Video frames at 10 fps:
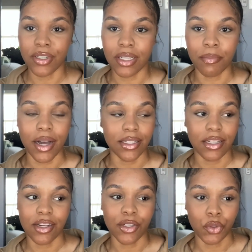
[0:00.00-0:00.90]
unboxing,
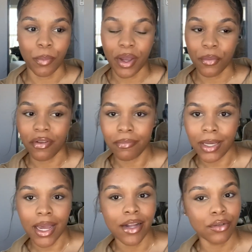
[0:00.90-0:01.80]
y'all, so bear with me.
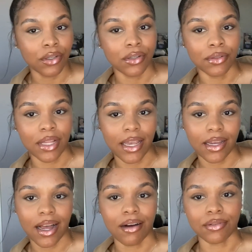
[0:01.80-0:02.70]
I don't know like
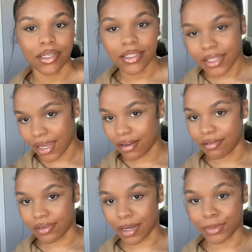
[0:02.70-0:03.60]
how
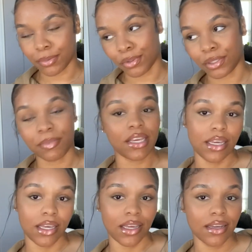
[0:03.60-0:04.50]
detailed I'm supposed to
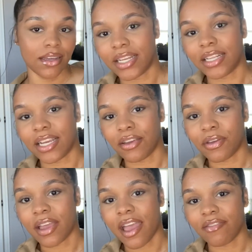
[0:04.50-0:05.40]
be. And then you
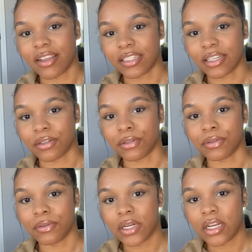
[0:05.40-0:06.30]
have this little
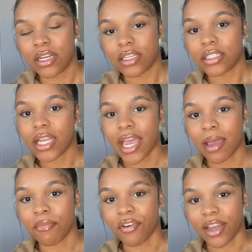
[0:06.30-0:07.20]

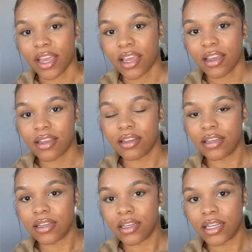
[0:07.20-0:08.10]
tab right here,
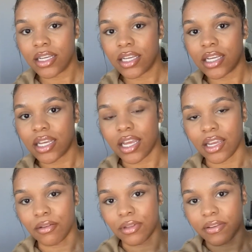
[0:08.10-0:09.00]
and
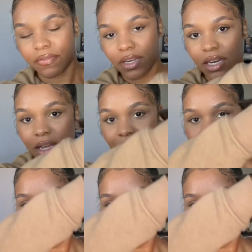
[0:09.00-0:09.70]
you lift it up,